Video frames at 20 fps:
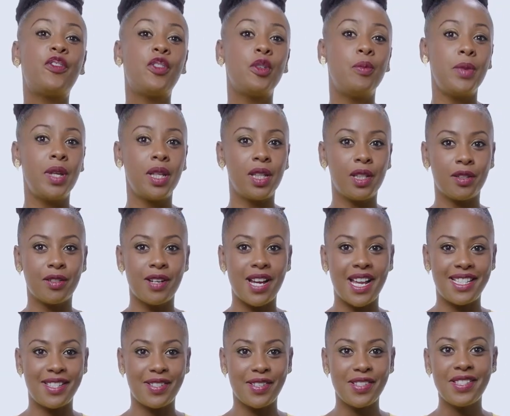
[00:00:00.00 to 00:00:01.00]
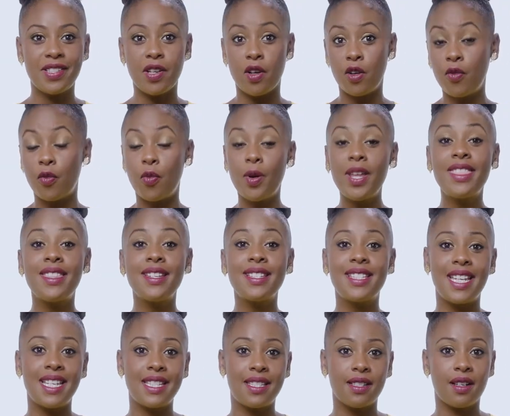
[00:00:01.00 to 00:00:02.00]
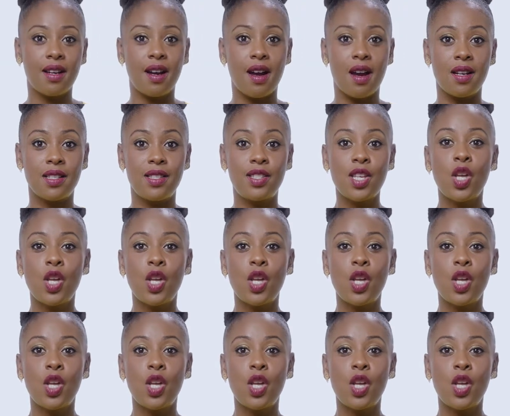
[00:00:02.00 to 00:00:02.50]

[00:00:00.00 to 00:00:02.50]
familiarized yourself with the data cards,